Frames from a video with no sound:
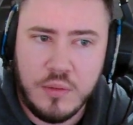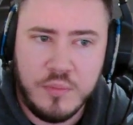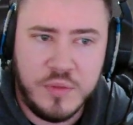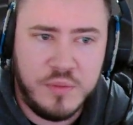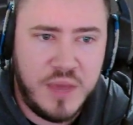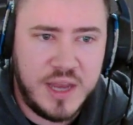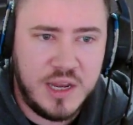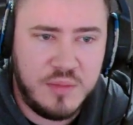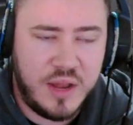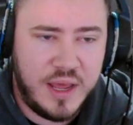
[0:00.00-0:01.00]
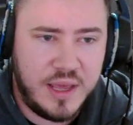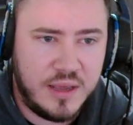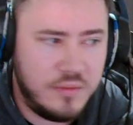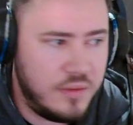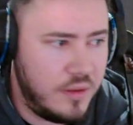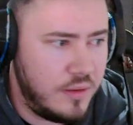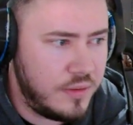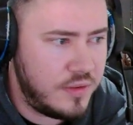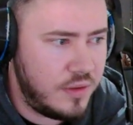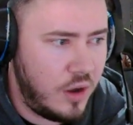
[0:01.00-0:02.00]
Be mainly playing
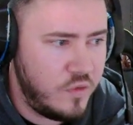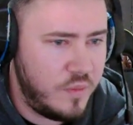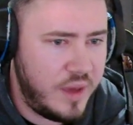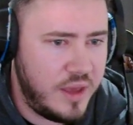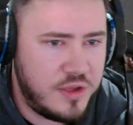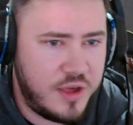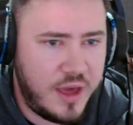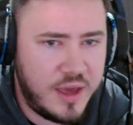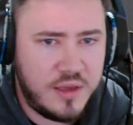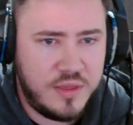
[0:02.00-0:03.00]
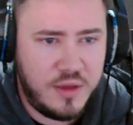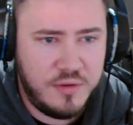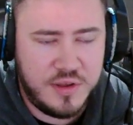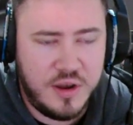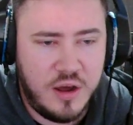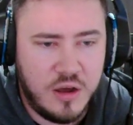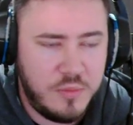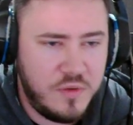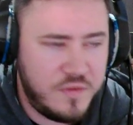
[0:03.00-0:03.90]
overbet and check. There is an argument for